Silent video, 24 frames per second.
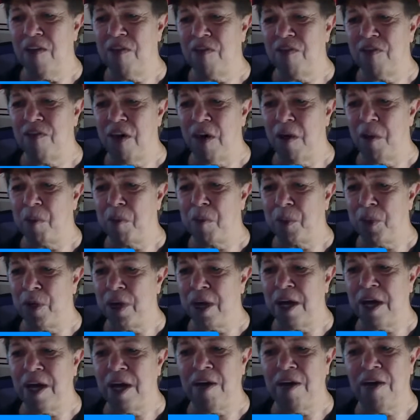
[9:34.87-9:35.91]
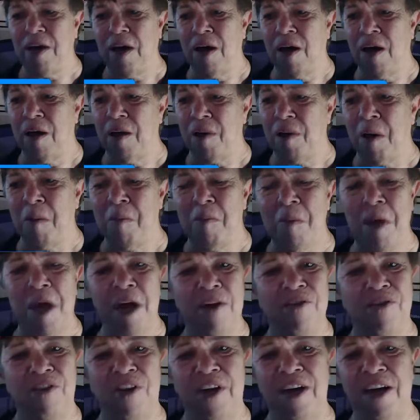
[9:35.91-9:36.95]
They're pretty
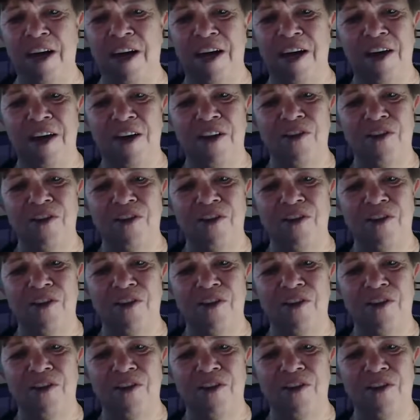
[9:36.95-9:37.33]
amazing.